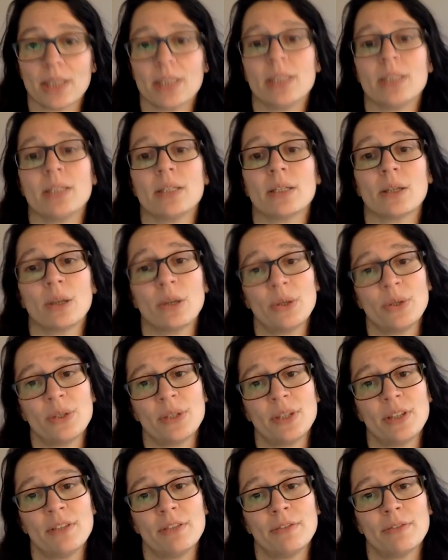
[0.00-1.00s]
that is
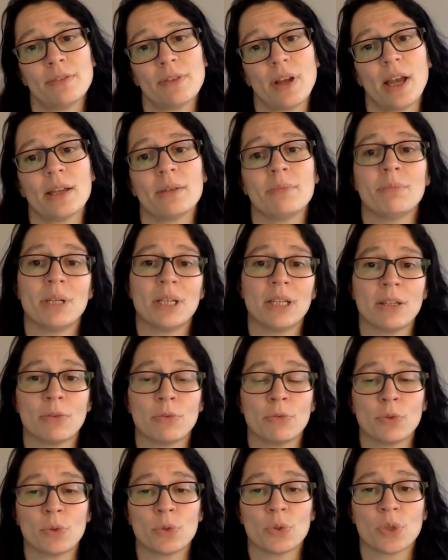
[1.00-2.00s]
inclusive and
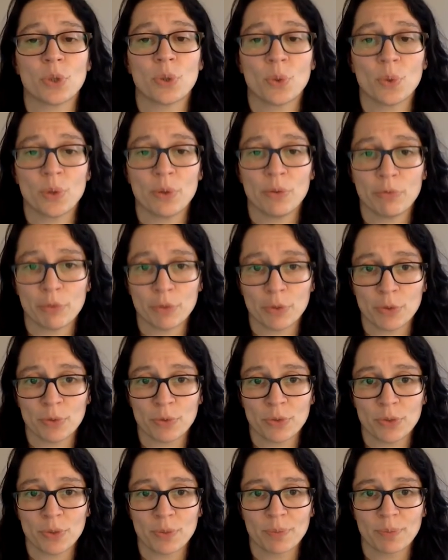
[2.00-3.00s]
meaningful to all
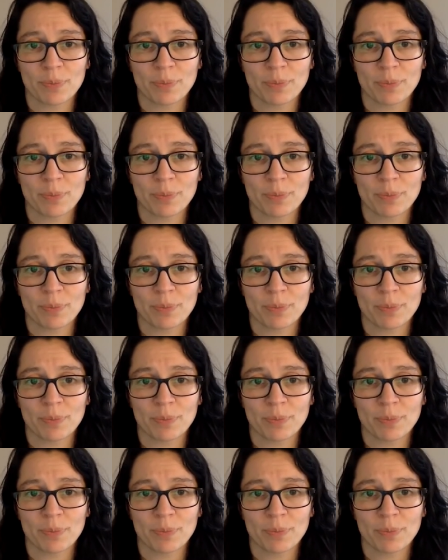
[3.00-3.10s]
involved.